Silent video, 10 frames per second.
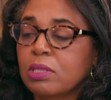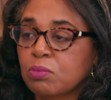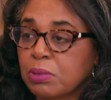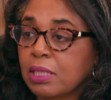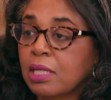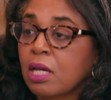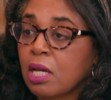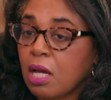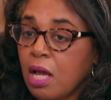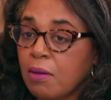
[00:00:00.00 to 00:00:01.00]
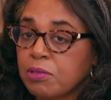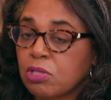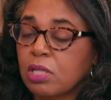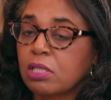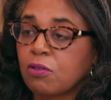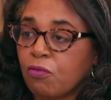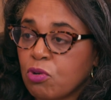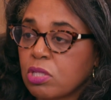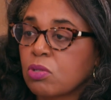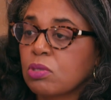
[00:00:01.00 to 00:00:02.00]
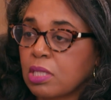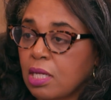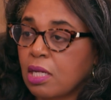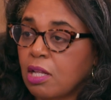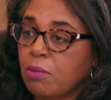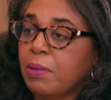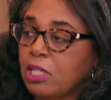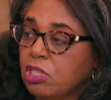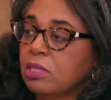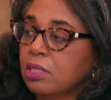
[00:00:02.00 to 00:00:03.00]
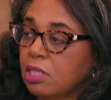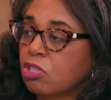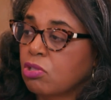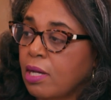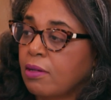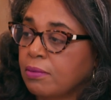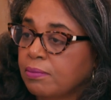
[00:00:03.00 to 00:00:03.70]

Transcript: is really to focus on skin of color patients in this trial.